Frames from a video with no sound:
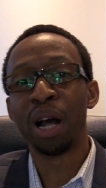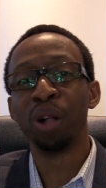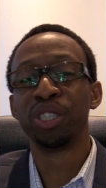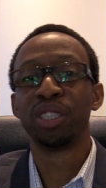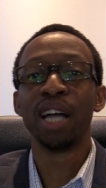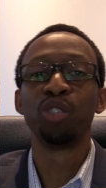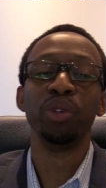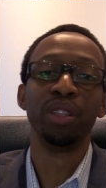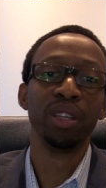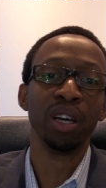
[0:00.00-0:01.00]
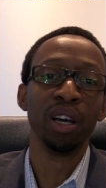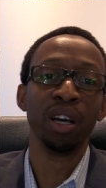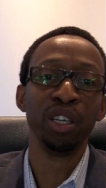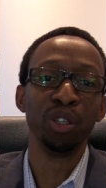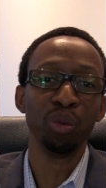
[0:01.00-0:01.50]
I'll start with,
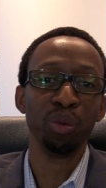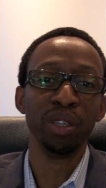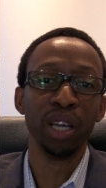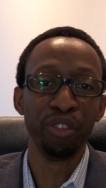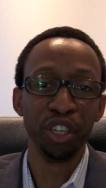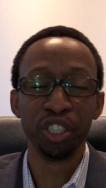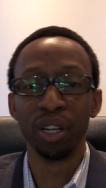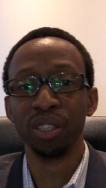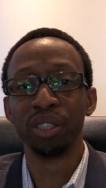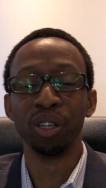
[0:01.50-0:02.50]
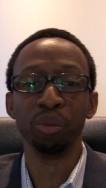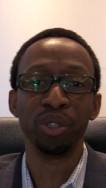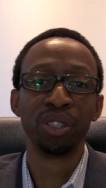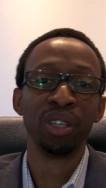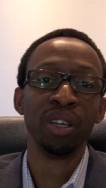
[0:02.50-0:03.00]
uh, you know, definitional
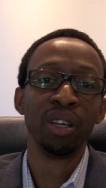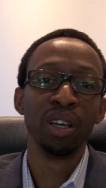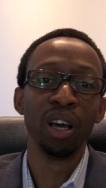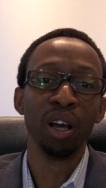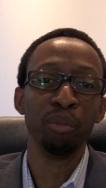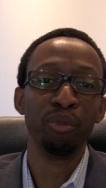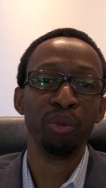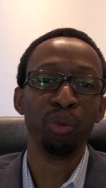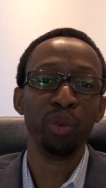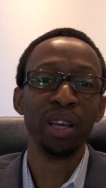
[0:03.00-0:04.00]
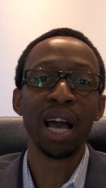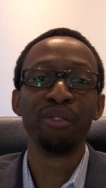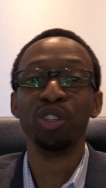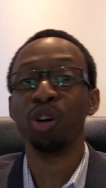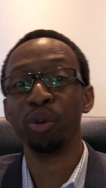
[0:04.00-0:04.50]
terms. Um, we
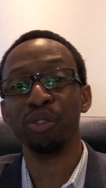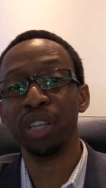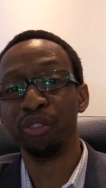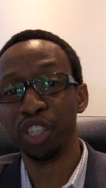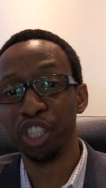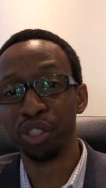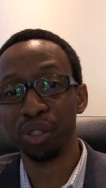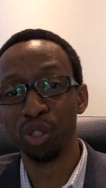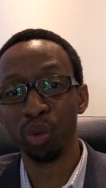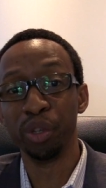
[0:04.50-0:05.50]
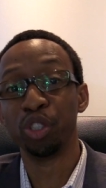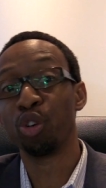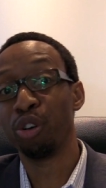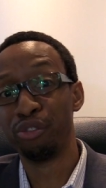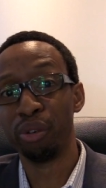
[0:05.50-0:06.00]
have a number of definitions when we
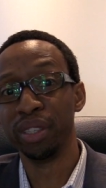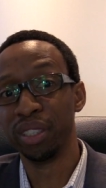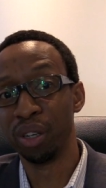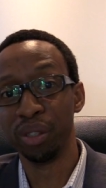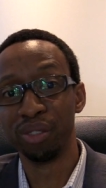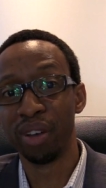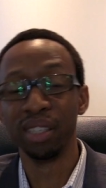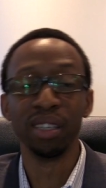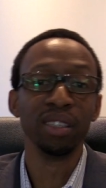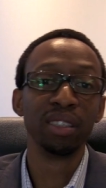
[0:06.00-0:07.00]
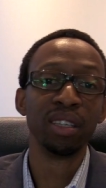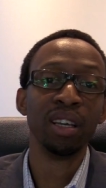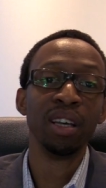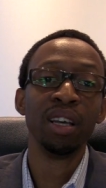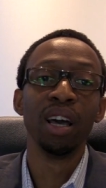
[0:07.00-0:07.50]
talk of foreign terrorist fighters.
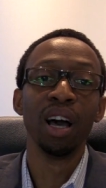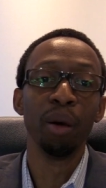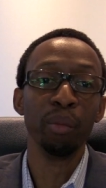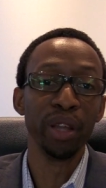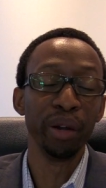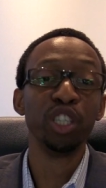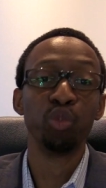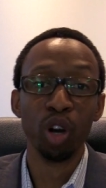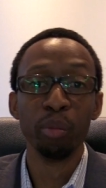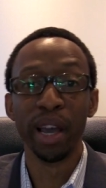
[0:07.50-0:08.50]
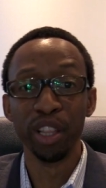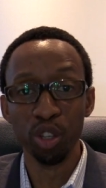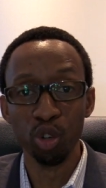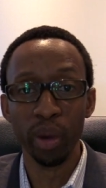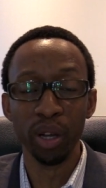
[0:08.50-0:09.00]
Um, there is one by the
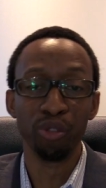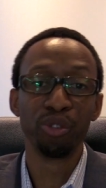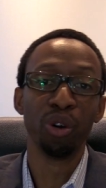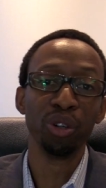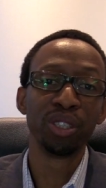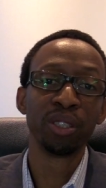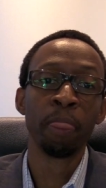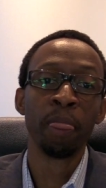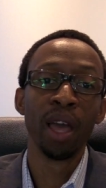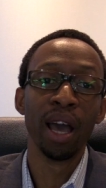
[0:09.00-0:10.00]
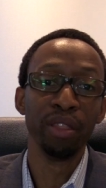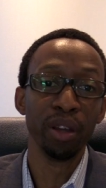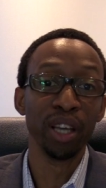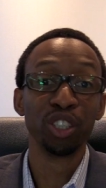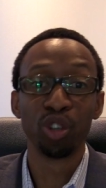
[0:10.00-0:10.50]
UN, of course, and
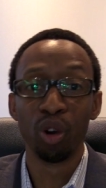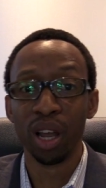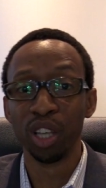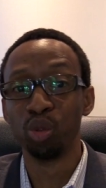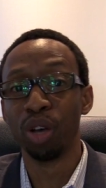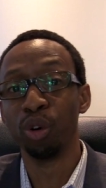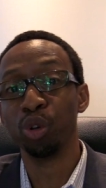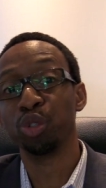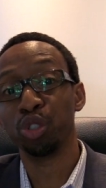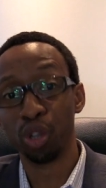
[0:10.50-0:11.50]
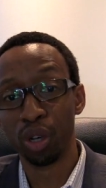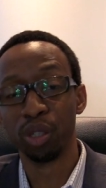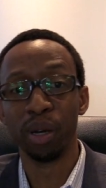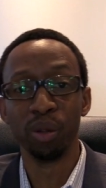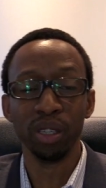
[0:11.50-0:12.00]
there are scholars who have also talked
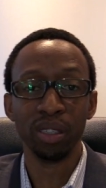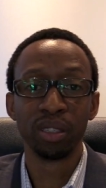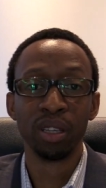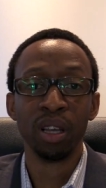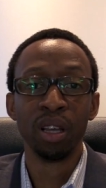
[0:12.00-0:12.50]
about this.